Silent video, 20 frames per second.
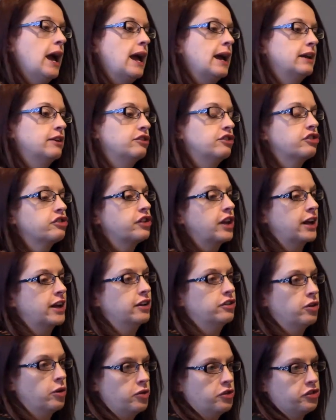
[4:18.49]
And just like
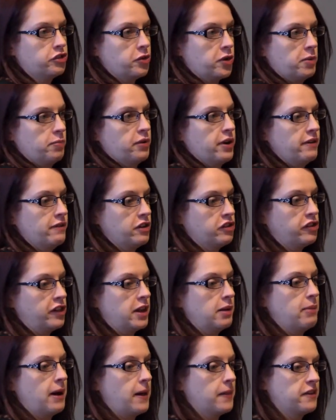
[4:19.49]
I told the story
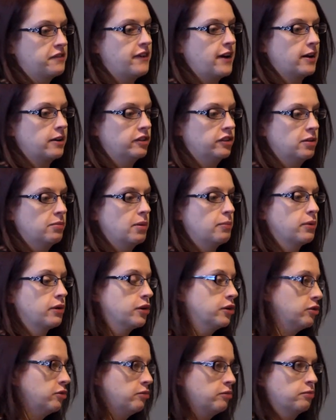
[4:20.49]
previously about the faculty member
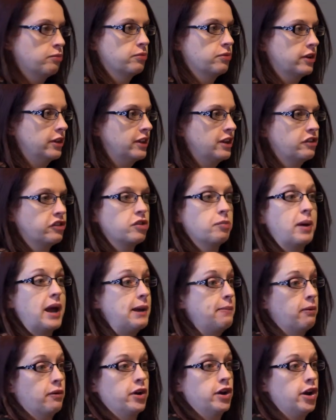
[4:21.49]
who released the
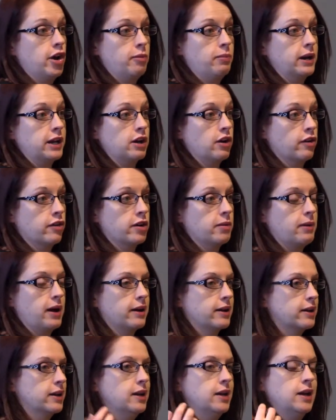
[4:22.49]
paper and nobody heard
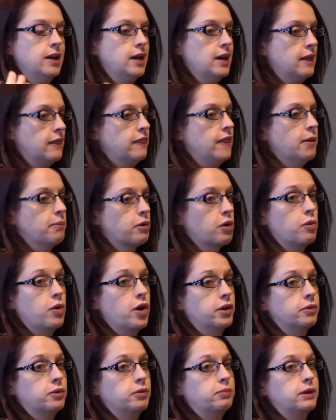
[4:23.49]
about it, number
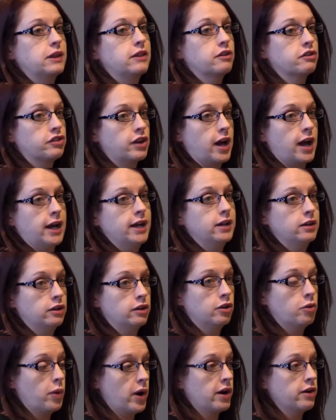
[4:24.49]
one would be there's a
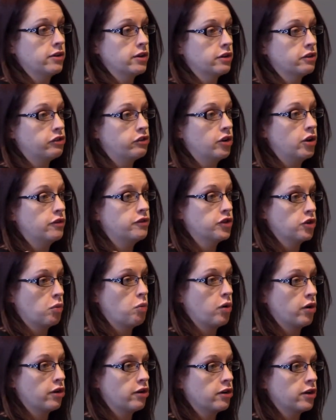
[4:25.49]
heightened awareness of your
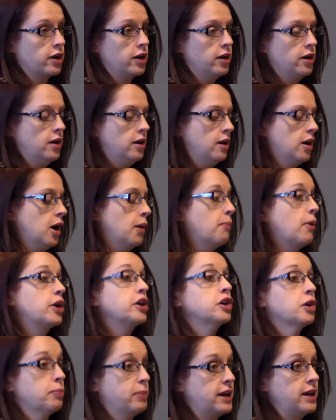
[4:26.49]
work
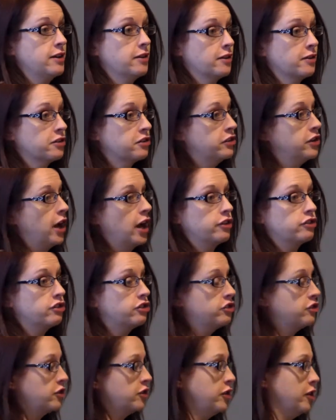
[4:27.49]
among your peers, not
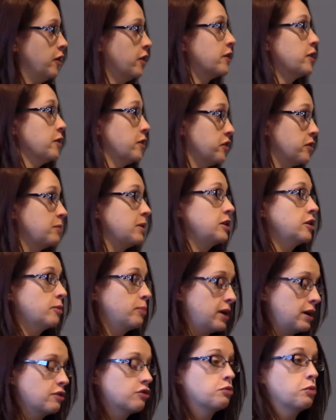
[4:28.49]
just journal articles. Your
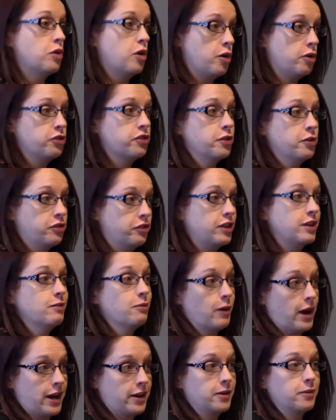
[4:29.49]
peers will also see
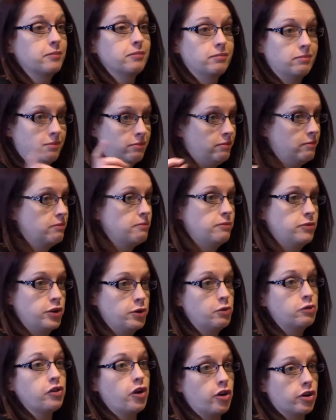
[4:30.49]
random
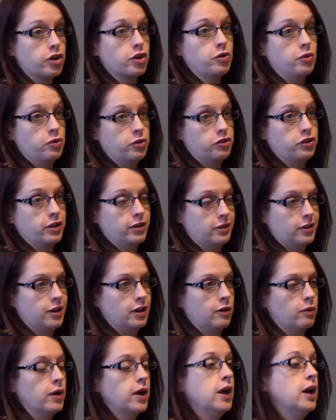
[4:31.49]
news articles
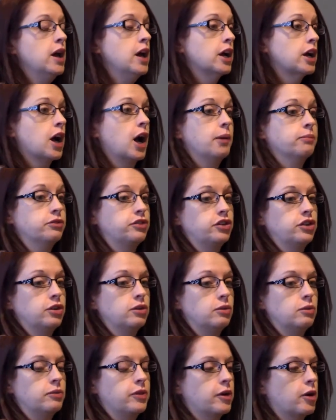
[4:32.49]
and, come to
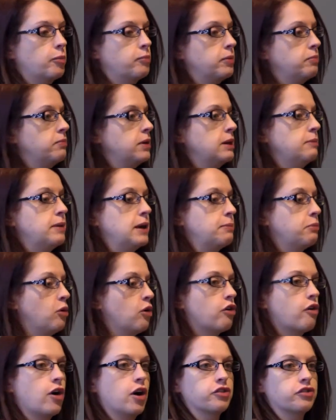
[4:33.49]
you. There would be
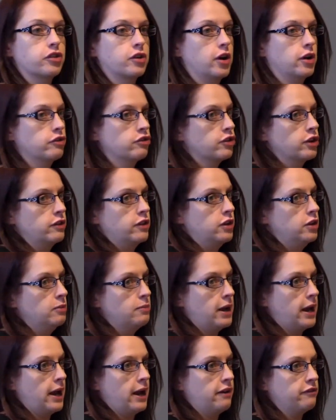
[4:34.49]
people across the country that you
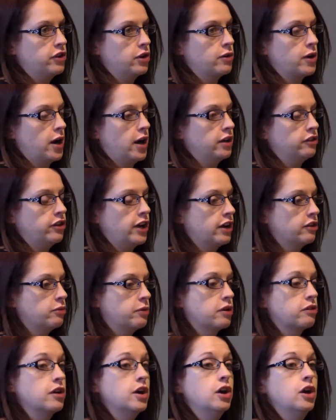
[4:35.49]
may have no contact
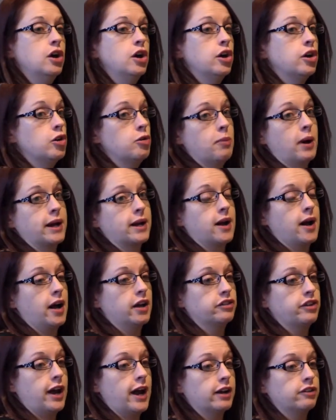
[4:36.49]
with who might
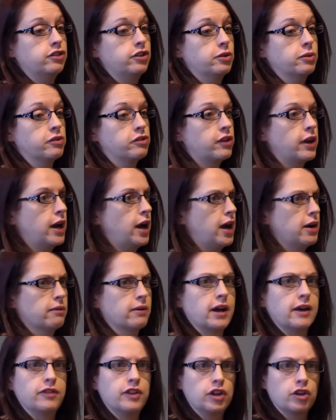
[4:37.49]
contact you and say, I
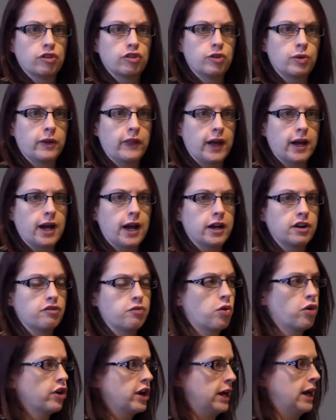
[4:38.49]
read that you're doing that kind
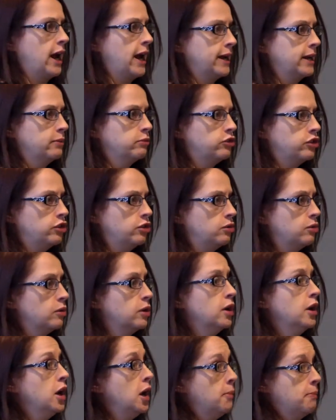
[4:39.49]
of work and I am
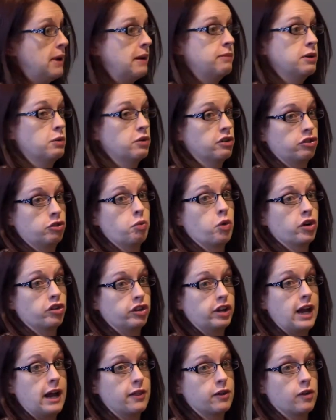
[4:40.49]
too. Maybe we should work
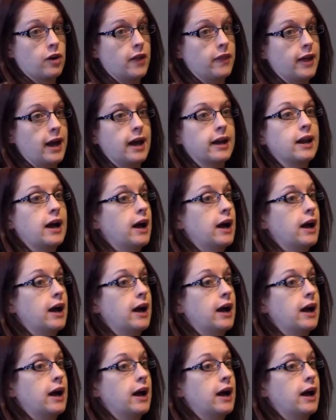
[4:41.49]
together on that.